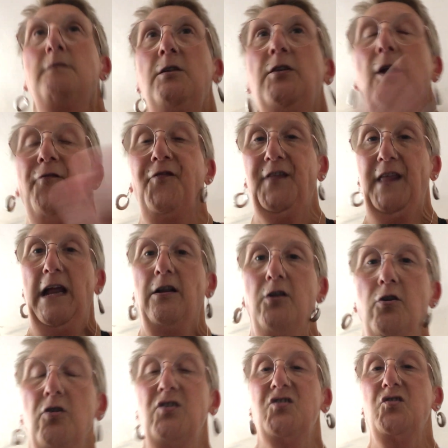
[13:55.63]
you know, for their
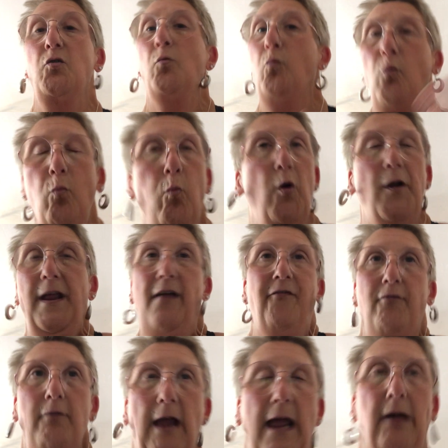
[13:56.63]
looks or
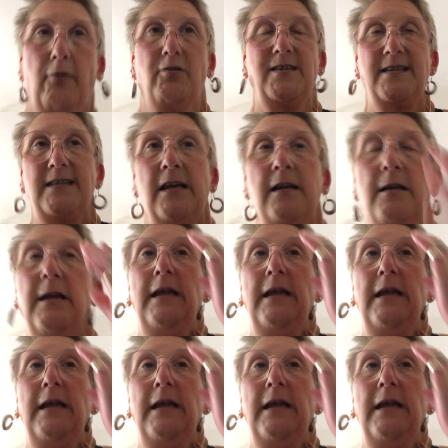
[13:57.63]
whatever else,